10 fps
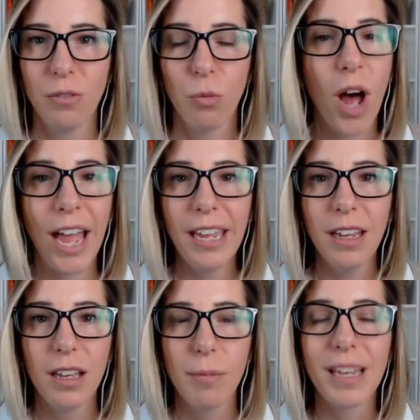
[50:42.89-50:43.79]
Why?
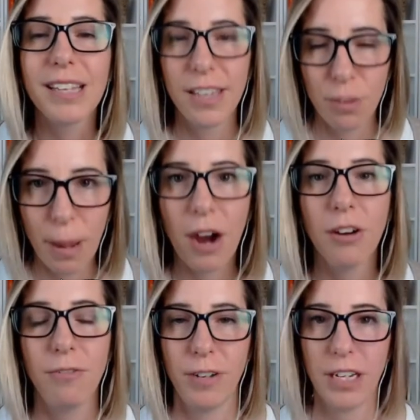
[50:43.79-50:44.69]
Because they have the power
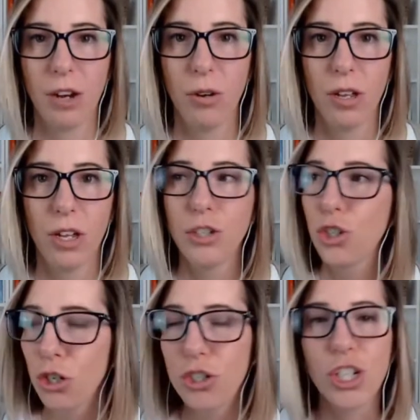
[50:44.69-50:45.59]
of video.
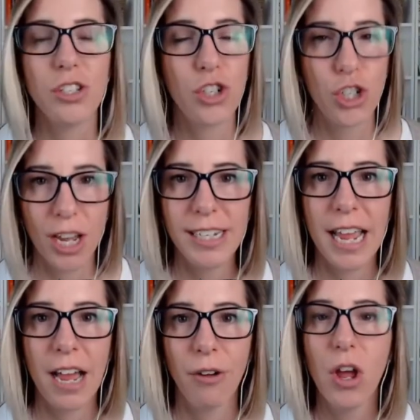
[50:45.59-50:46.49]
Churches shut
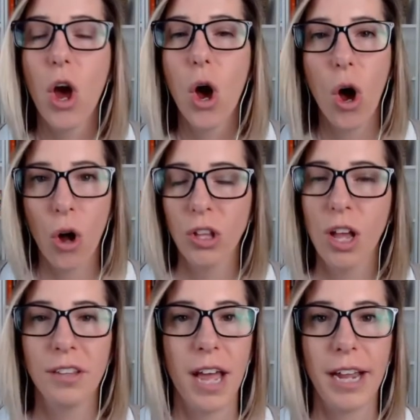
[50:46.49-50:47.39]
down, all
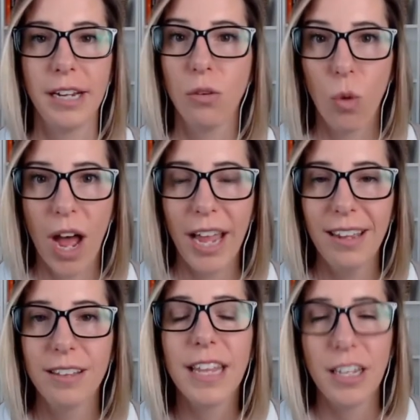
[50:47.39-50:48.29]
online. Why?
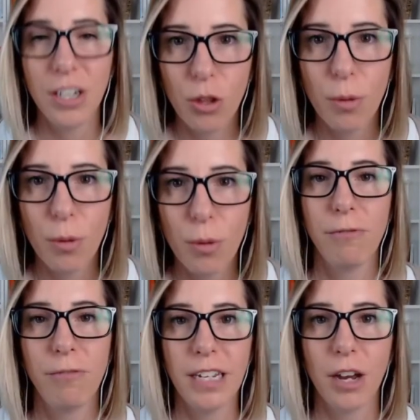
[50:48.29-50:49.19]
They know the
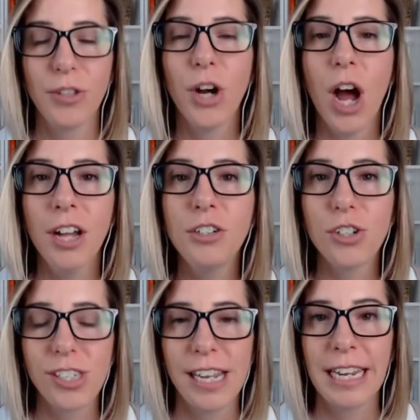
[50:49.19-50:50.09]
power of video. They're
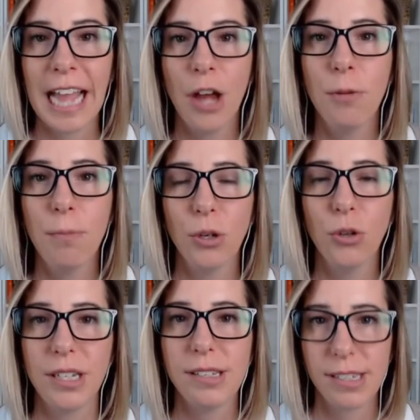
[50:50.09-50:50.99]
understanding how to
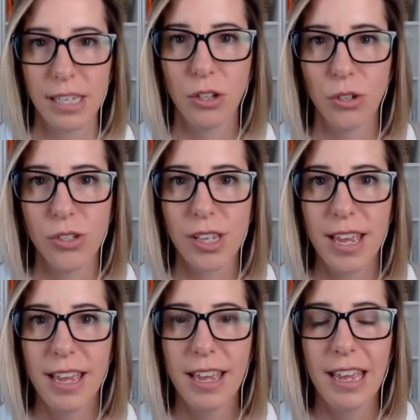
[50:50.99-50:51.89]
build these skills.
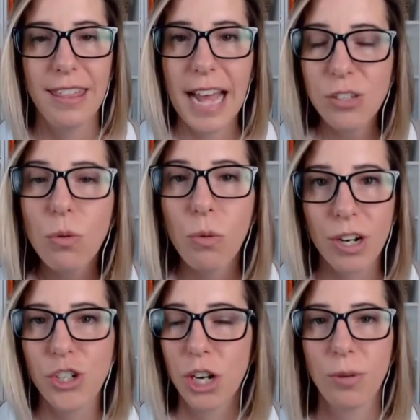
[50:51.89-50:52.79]
And that's what we
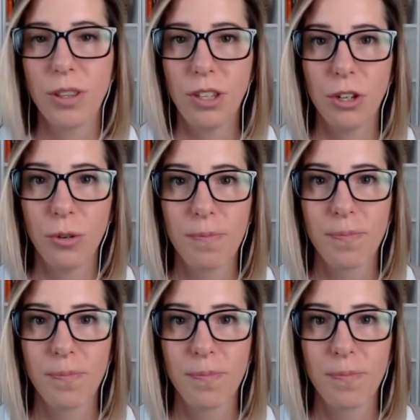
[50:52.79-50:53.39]
want to share with you.